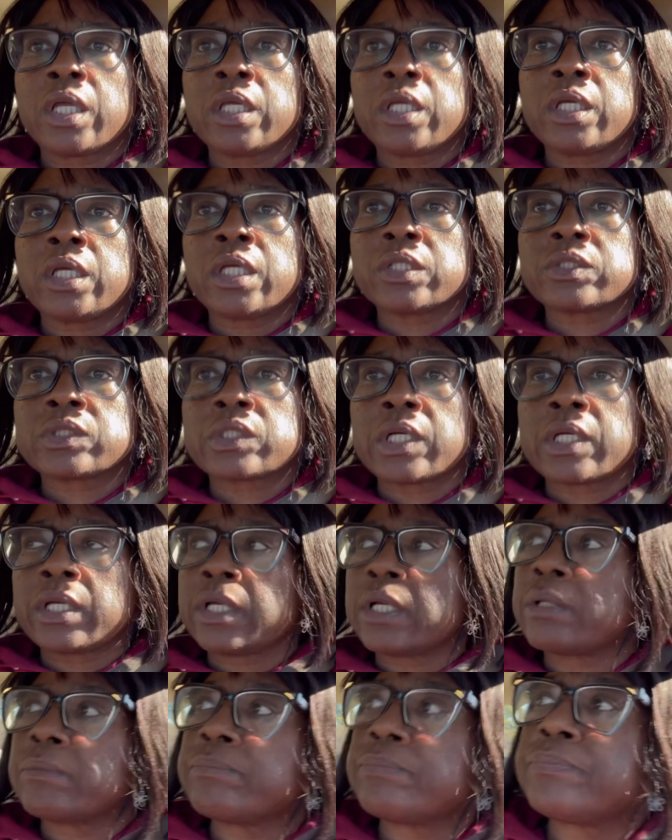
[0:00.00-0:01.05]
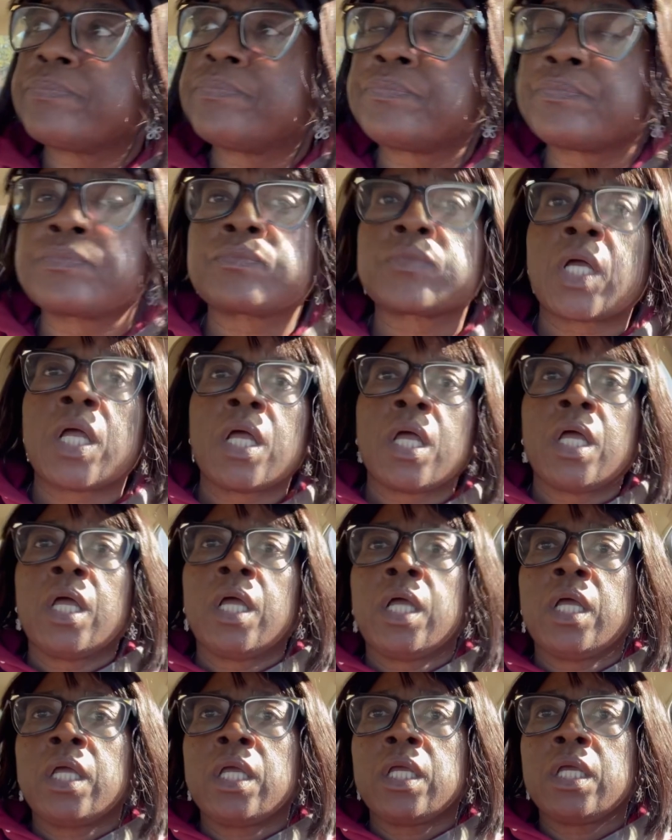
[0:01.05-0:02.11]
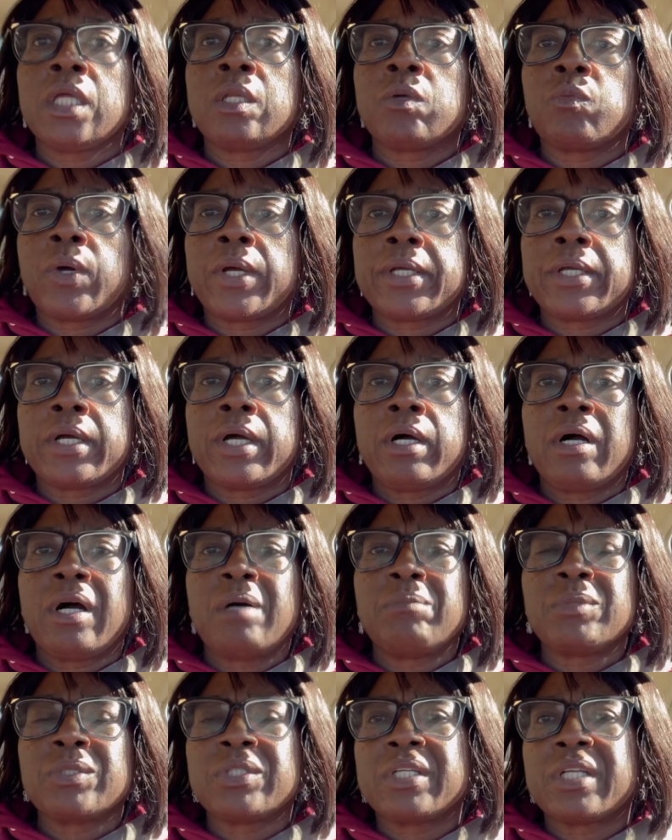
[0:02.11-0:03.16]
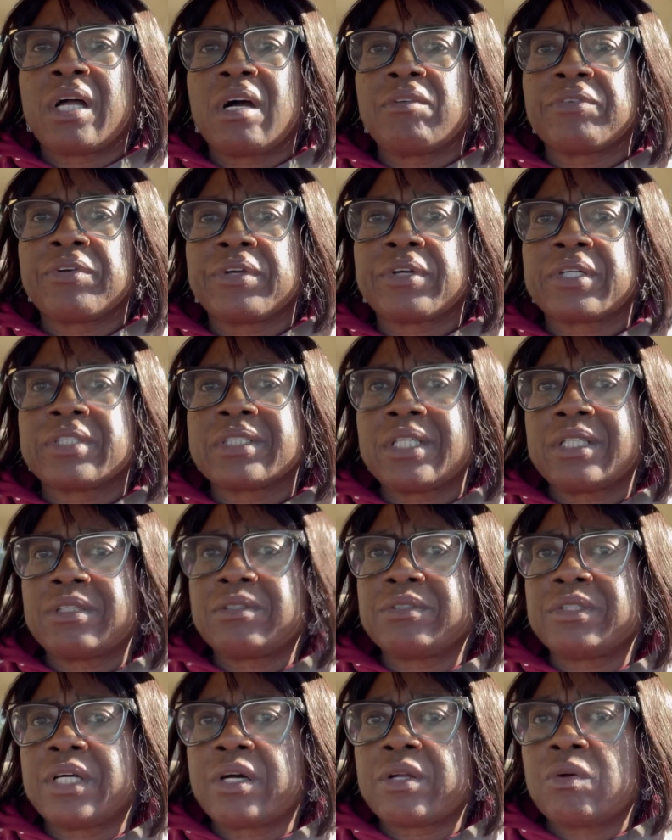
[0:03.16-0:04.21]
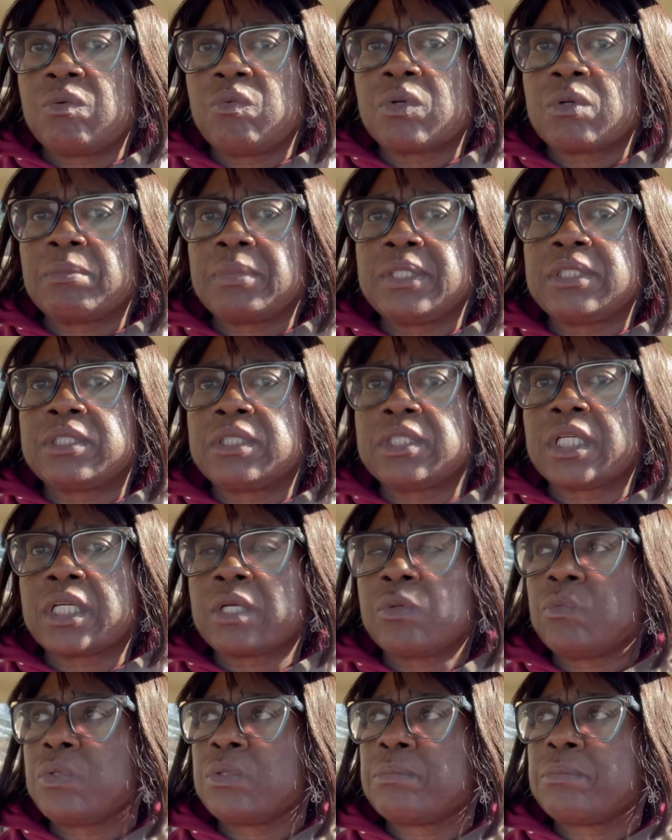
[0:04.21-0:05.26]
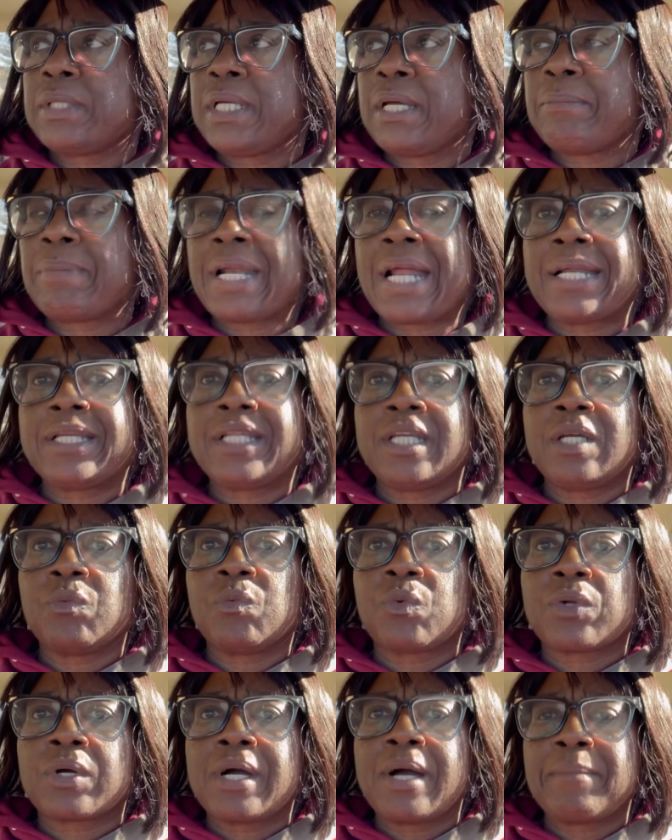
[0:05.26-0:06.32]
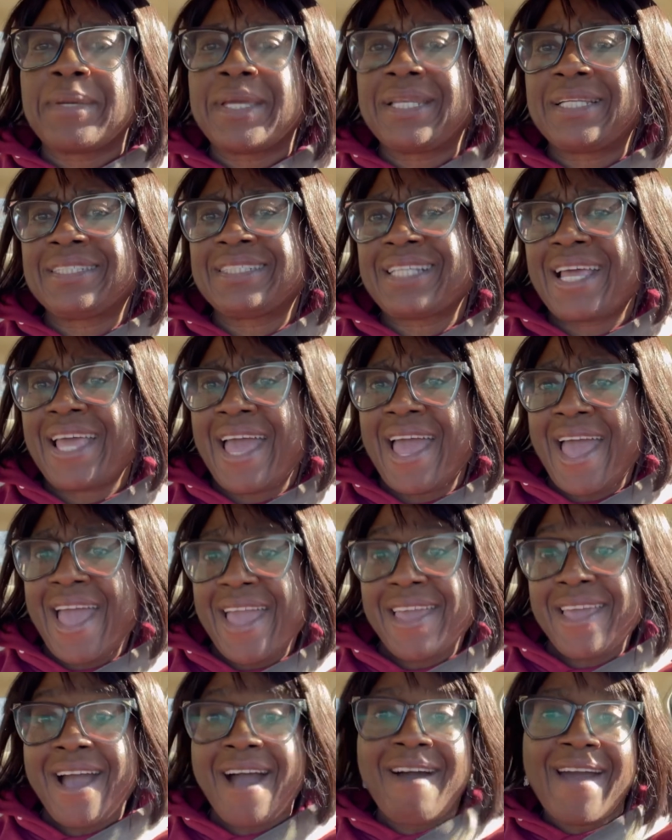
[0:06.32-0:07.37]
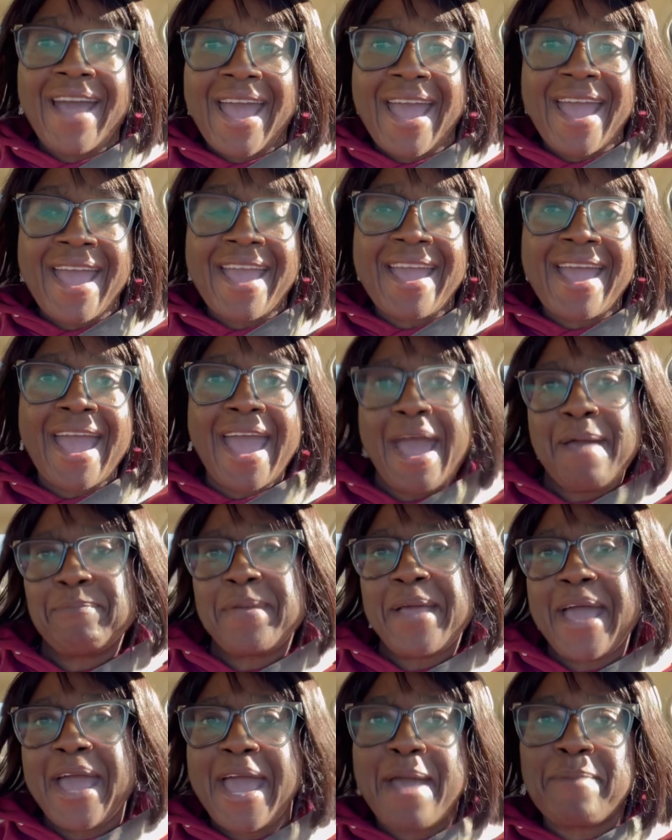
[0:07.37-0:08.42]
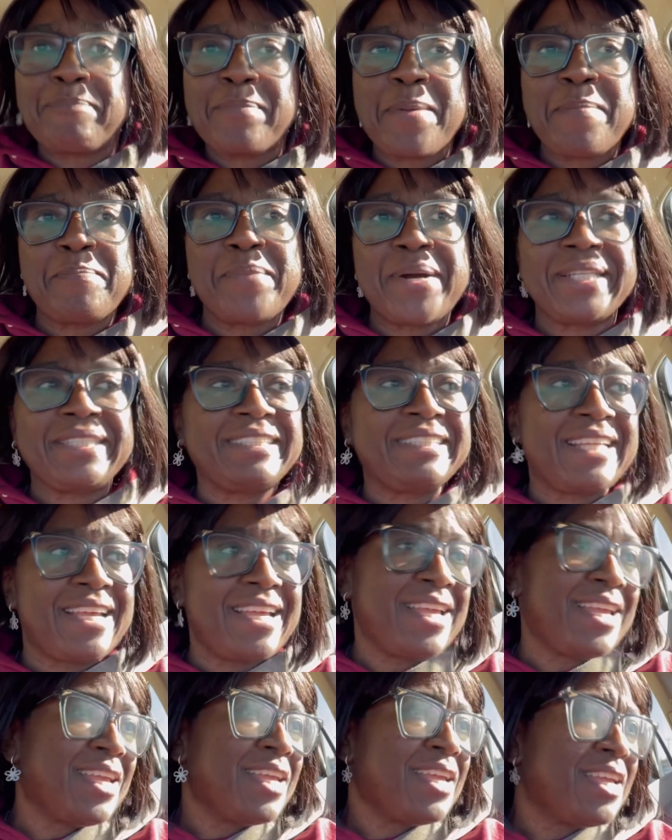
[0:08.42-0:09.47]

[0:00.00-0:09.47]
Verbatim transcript: though. Yes, I am. Anyway, y'all, I'm going to get off here because I know y'all don't want to be sticking with me. But I did want to come in and say, hey, y'all, hey, happy, happy Monday.